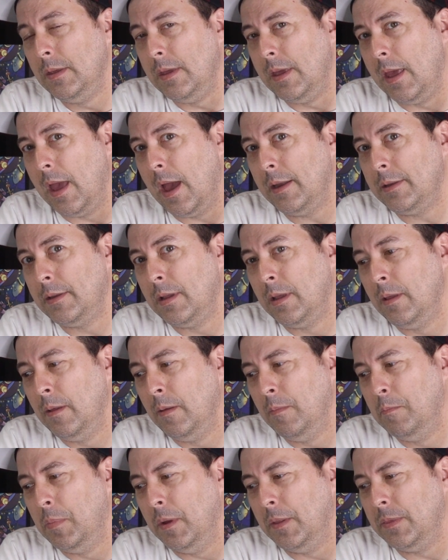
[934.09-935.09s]
yet,
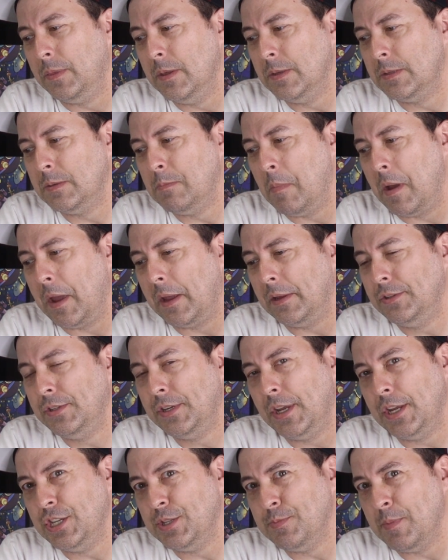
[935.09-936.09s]
but this might
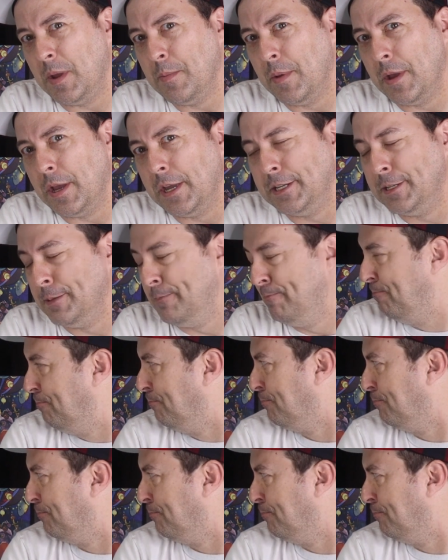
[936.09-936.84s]
change my mind.